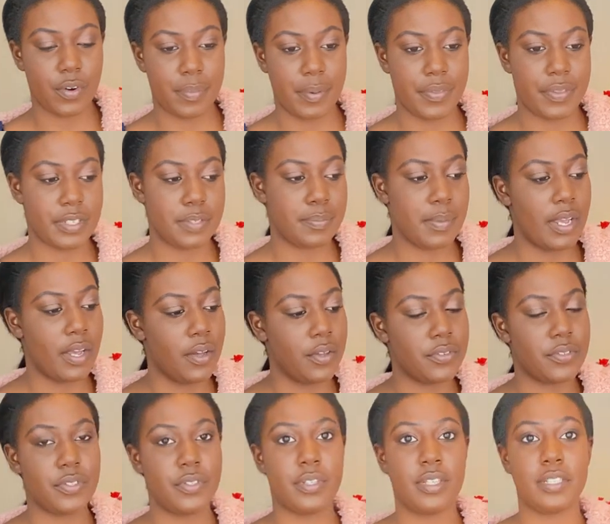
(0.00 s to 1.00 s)
but this
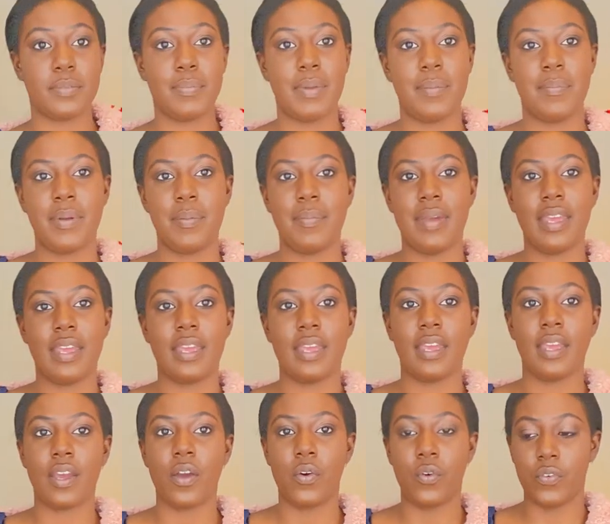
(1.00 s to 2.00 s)
may be
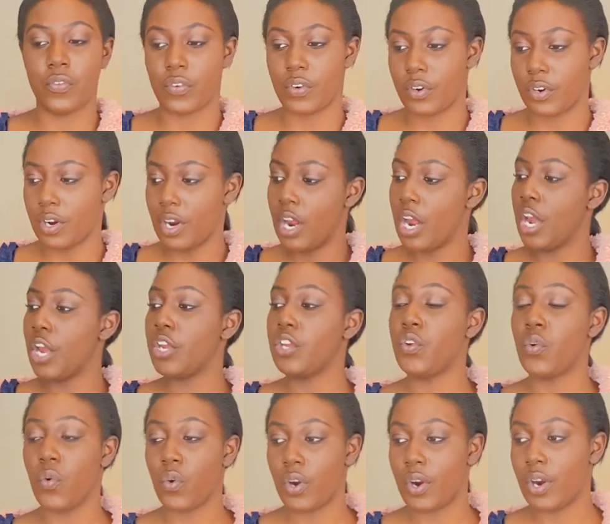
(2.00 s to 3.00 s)
making over
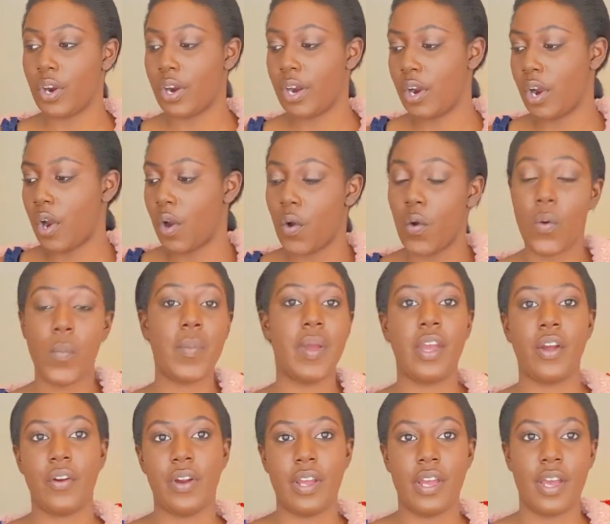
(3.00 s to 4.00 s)
your home
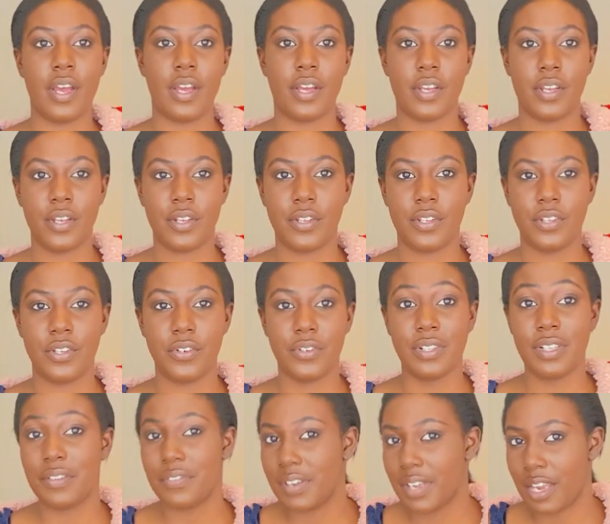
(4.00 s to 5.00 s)
area, your
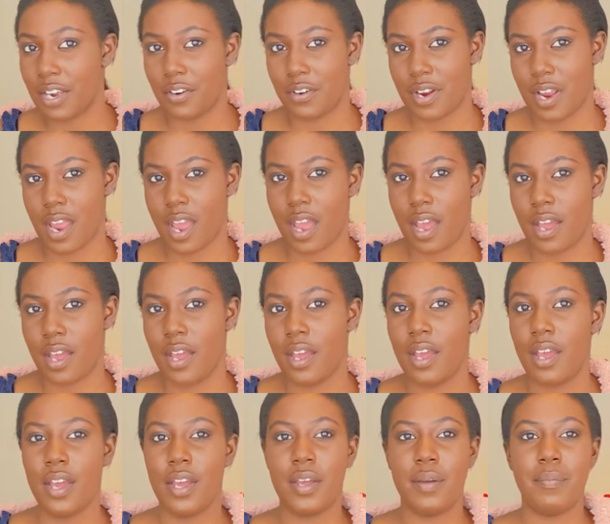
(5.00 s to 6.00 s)
living area.
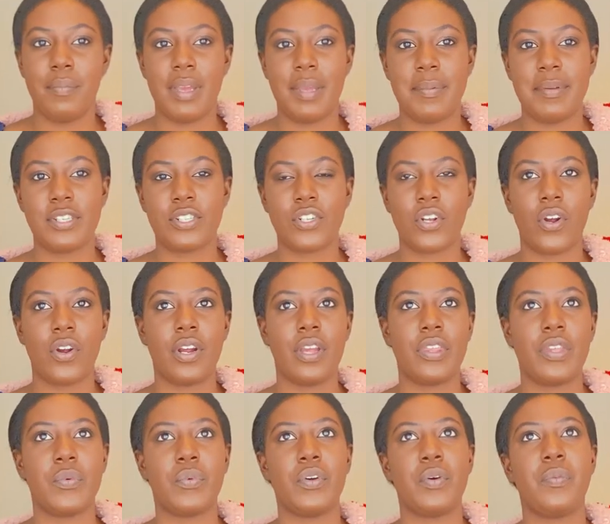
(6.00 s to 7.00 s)
Maybe start in
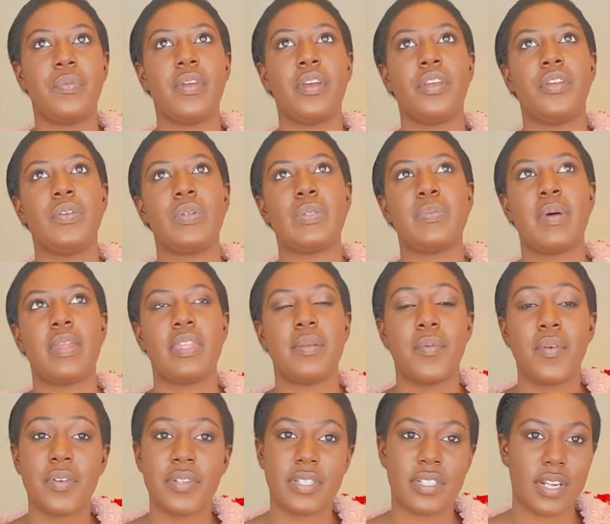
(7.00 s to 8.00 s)
the room that you spend the
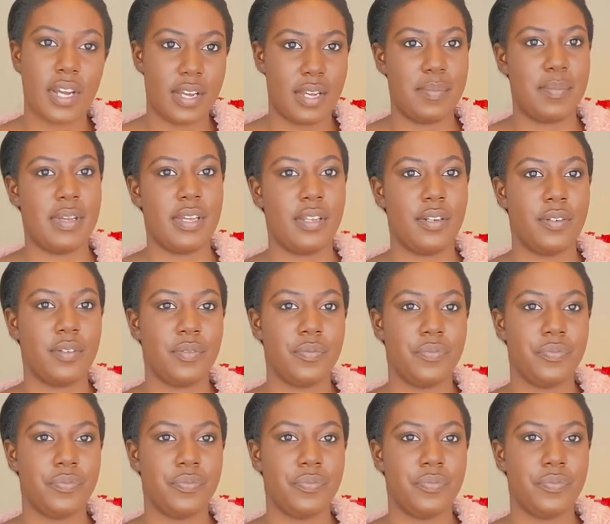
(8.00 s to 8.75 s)
most time in.